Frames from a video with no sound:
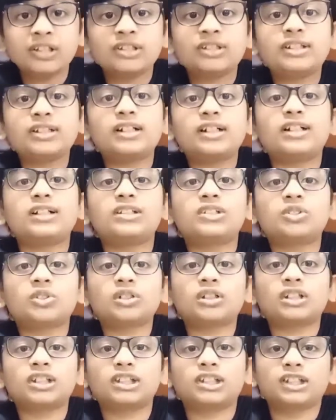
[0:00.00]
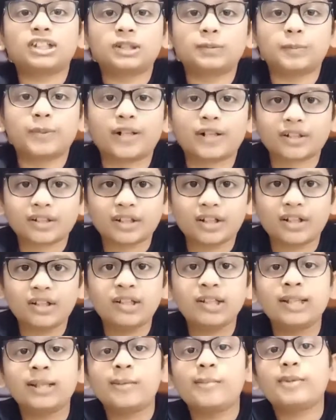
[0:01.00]
She also
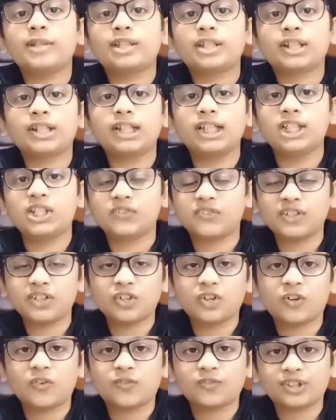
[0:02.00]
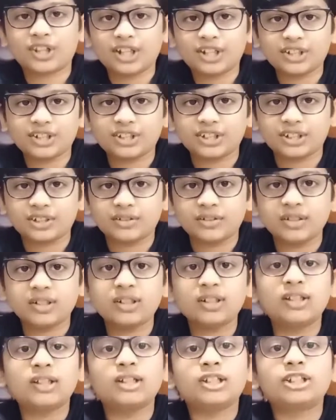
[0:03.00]
disrespected Miss Honey's way of teaching.
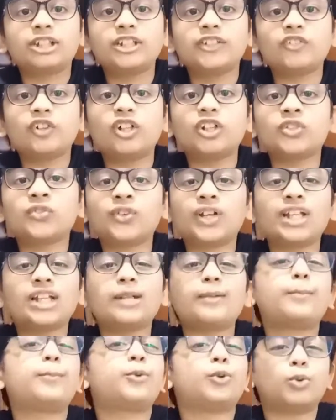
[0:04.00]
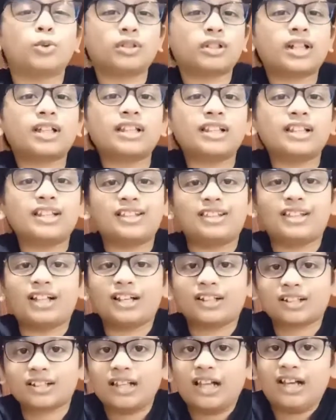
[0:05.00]
She was very brutal in
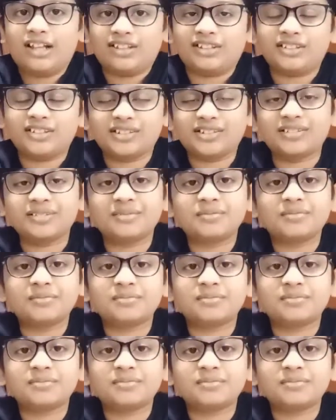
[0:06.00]
that class.